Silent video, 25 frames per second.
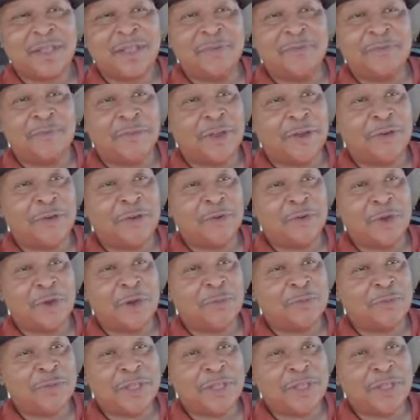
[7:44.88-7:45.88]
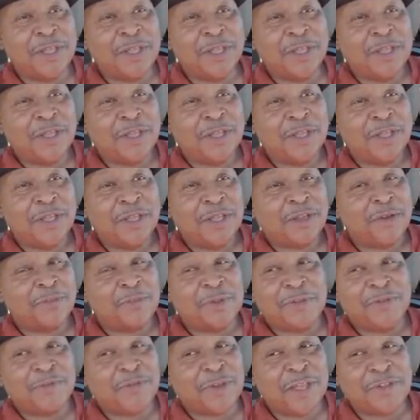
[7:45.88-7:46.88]
it very well be,
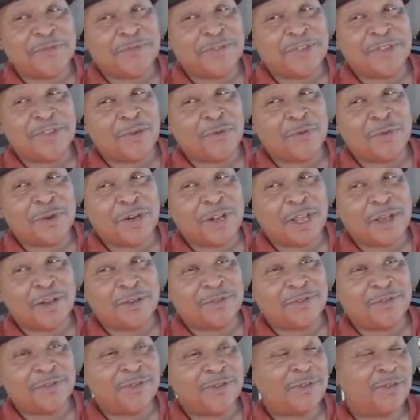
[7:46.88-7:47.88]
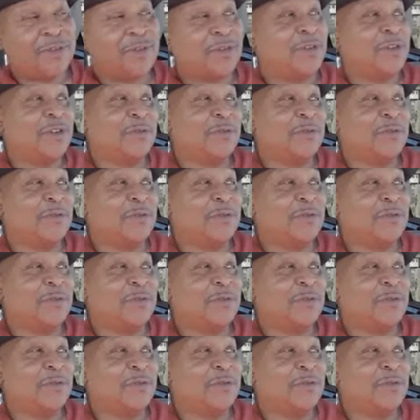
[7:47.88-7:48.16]
could be faith to someone else.